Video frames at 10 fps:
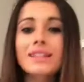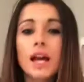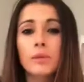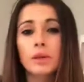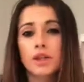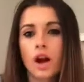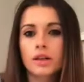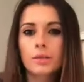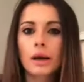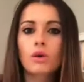time we talked
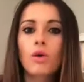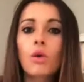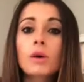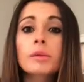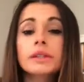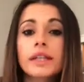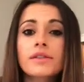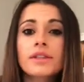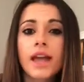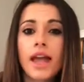about core
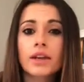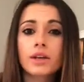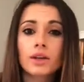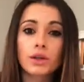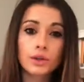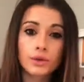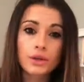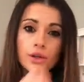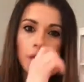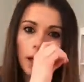beliefs and used the
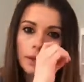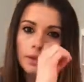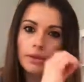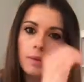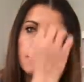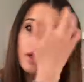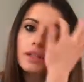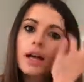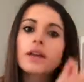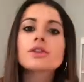drawing description to
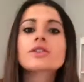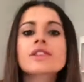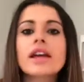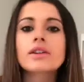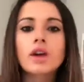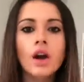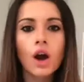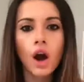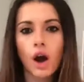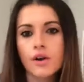understand
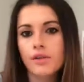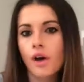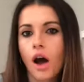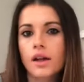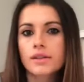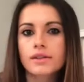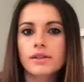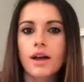our thoughts,